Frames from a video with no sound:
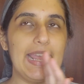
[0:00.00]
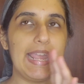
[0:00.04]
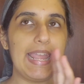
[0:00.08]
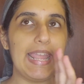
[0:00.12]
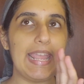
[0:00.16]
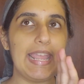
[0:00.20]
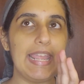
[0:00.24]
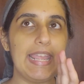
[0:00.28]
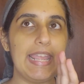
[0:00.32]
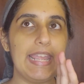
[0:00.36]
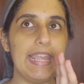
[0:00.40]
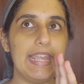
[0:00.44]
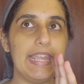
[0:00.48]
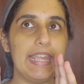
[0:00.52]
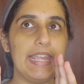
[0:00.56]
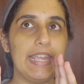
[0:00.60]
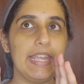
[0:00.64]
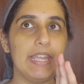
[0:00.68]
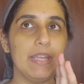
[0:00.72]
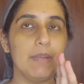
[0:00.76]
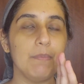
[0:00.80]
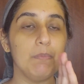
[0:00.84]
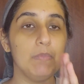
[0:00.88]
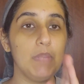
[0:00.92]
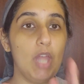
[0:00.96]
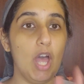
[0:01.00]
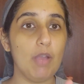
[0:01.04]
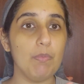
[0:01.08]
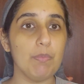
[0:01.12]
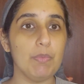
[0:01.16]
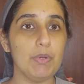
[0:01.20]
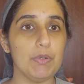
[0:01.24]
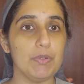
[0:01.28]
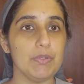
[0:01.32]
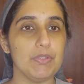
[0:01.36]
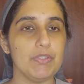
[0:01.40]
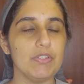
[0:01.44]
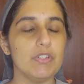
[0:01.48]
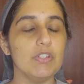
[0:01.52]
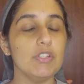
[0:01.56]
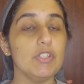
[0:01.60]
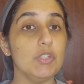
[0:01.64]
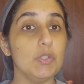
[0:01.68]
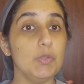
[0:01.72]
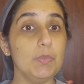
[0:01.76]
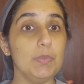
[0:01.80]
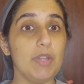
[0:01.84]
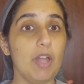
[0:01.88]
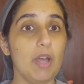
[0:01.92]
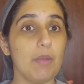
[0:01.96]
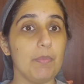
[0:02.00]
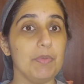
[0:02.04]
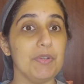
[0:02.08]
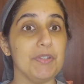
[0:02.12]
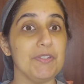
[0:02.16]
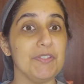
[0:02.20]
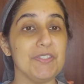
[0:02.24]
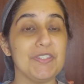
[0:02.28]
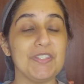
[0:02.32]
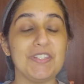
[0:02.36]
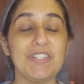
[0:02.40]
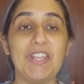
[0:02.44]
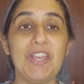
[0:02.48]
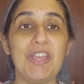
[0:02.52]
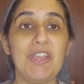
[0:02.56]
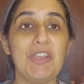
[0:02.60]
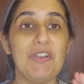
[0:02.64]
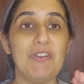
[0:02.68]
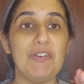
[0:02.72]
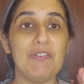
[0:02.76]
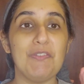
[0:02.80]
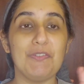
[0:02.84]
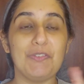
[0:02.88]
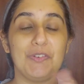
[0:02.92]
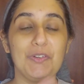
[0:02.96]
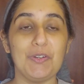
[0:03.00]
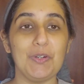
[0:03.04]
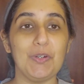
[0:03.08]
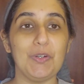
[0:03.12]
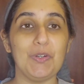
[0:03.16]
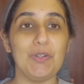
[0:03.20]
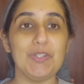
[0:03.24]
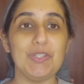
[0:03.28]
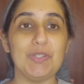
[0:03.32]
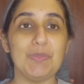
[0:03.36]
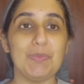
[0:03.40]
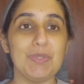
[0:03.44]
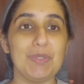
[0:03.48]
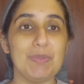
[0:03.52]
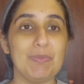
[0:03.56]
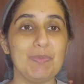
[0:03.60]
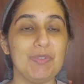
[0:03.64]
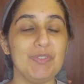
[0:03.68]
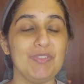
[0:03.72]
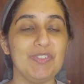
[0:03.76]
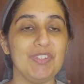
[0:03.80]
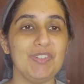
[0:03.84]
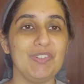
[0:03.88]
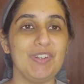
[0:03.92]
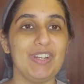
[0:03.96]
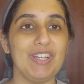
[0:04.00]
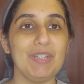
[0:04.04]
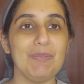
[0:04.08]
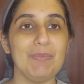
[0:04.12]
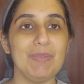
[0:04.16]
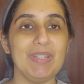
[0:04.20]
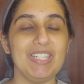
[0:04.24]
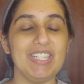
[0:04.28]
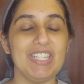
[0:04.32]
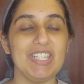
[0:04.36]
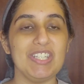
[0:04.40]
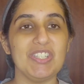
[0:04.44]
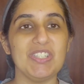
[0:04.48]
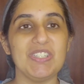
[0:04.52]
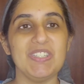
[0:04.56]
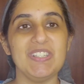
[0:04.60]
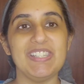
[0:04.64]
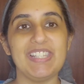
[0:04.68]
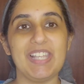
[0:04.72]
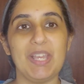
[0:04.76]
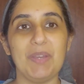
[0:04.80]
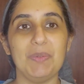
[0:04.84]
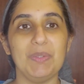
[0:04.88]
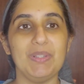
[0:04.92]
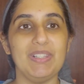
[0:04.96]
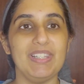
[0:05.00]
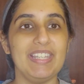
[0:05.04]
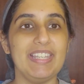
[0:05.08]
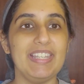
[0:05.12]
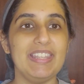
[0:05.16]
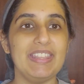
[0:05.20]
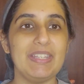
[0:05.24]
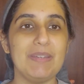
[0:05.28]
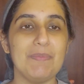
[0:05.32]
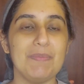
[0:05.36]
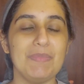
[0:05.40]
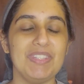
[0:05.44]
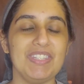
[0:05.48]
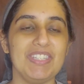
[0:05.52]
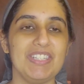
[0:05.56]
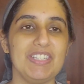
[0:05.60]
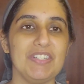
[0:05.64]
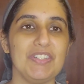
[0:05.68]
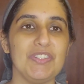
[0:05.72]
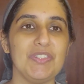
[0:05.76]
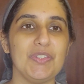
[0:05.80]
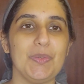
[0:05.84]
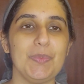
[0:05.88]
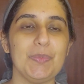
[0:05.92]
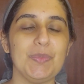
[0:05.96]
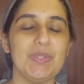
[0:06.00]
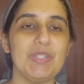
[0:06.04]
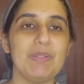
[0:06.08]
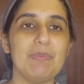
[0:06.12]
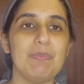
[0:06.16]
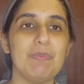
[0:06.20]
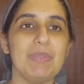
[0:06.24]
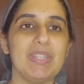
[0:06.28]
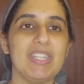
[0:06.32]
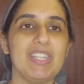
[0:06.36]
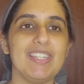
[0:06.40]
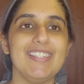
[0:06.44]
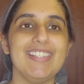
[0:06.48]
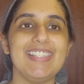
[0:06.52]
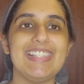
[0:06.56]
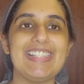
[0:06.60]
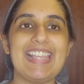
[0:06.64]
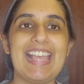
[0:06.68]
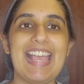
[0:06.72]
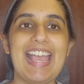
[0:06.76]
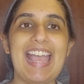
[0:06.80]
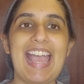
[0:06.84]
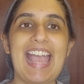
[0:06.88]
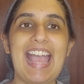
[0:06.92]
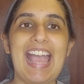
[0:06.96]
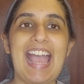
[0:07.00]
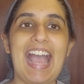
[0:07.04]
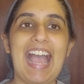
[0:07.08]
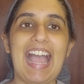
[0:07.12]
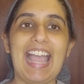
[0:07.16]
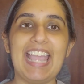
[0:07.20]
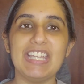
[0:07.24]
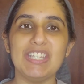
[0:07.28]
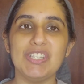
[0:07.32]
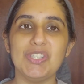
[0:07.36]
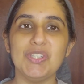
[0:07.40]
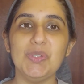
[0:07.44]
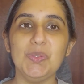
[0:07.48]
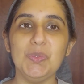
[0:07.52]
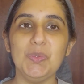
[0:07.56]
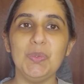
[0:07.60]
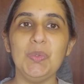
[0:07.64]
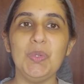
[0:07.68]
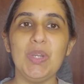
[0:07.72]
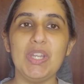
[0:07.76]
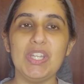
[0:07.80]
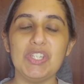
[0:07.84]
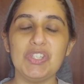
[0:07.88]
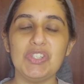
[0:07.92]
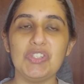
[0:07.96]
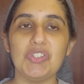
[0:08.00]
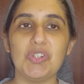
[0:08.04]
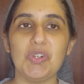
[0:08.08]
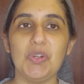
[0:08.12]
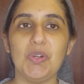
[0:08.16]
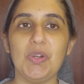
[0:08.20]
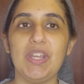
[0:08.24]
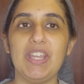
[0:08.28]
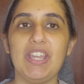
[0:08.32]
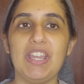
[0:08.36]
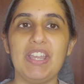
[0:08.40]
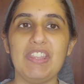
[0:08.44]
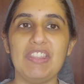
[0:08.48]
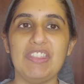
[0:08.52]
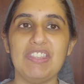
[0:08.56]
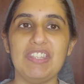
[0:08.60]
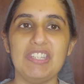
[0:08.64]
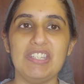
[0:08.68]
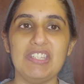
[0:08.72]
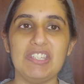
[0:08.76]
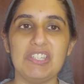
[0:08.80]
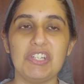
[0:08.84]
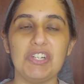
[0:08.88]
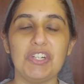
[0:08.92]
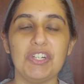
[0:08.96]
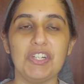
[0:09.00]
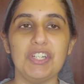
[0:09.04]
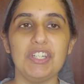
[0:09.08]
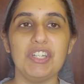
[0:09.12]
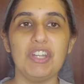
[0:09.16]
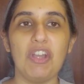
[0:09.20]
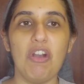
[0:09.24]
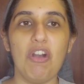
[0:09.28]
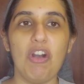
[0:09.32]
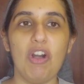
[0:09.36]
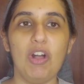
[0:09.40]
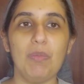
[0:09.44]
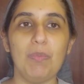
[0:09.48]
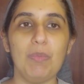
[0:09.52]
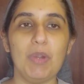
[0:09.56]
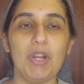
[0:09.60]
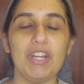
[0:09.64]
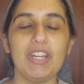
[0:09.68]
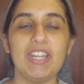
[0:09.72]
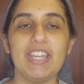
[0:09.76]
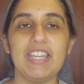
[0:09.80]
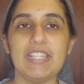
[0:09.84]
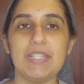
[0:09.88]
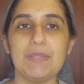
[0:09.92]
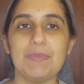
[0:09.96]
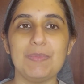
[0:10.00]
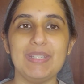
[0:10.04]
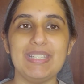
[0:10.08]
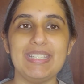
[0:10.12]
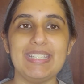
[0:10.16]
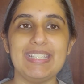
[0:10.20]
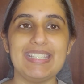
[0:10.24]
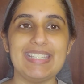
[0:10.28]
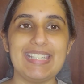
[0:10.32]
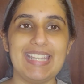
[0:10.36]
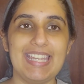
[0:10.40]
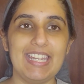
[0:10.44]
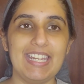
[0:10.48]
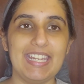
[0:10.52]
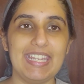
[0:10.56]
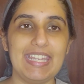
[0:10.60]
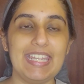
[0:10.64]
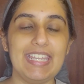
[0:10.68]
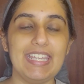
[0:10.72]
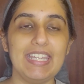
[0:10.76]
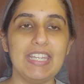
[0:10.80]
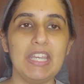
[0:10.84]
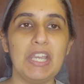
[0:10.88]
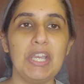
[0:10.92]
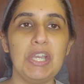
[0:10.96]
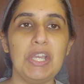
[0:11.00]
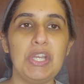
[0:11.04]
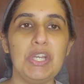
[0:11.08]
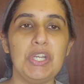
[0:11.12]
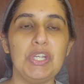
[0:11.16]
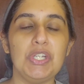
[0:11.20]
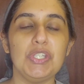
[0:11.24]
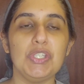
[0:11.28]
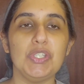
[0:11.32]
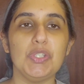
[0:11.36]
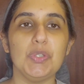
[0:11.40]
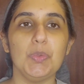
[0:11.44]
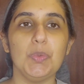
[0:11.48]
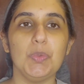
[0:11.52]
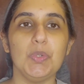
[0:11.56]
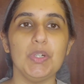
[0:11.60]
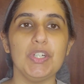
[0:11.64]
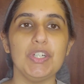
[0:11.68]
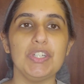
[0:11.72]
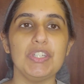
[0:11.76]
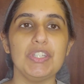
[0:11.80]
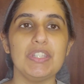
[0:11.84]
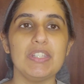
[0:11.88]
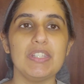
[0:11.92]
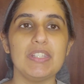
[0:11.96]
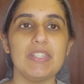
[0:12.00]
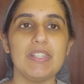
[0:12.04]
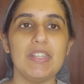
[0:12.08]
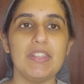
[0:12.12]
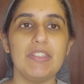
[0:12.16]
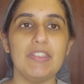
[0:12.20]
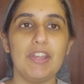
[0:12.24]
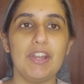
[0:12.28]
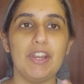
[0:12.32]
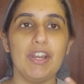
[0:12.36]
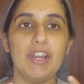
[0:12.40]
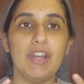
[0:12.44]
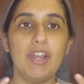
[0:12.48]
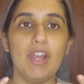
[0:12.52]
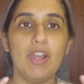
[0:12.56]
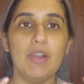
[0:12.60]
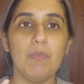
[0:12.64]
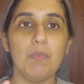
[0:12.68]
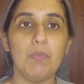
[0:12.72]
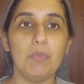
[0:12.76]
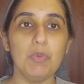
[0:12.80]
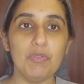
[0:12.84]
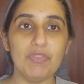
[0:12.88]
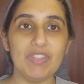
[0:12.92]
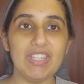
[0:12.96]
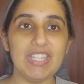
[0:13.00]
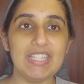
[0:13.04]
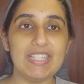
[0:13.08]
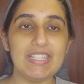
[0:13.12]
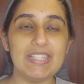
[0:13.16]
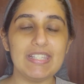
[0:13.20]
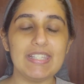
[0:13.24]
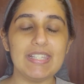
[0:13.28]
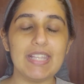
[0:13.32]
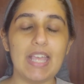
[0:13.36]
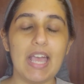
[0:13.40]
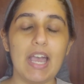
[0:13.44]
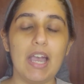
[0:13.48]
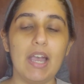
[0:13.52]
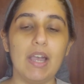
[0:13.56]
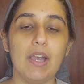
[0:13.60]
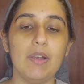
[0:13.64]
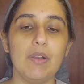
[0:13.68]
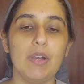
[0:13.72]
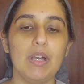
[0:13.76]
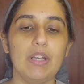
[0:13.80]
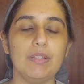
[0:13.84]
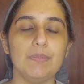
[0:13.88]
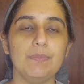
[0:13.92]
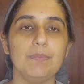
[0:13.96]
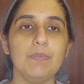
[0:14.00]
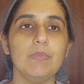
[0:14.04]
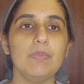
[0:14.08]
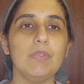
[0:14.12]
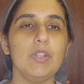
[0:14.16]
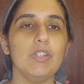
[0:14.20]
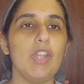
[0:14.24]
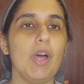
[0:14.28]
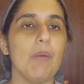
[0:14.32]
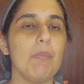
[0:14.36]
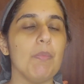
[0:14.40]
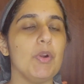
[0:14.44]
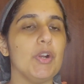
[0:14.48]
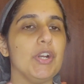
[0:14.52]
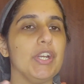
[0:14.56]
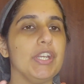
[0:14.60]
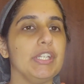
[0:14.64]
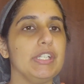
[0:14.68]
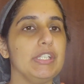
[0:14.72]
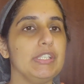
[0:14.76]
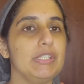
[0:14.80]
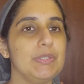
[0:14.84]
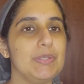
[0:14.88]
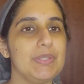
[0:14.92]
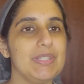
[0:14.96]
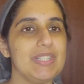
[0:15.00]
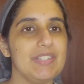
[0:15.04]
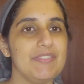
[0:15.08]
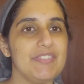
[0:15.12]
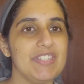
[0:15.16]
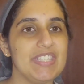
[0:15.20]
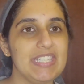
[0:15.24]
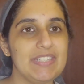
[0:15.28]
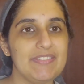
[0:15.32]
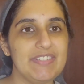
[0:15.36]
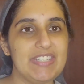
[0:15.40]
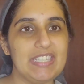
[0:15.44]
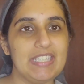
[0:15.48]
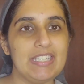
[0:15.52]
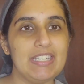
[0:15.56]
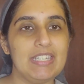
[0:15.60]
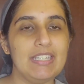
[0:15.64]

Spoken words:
two blog posts for Christmas movie recommendations. I will link them in the description because I do enjoy the turn Hallmark has been taking towards their movies, a lot more inclusivity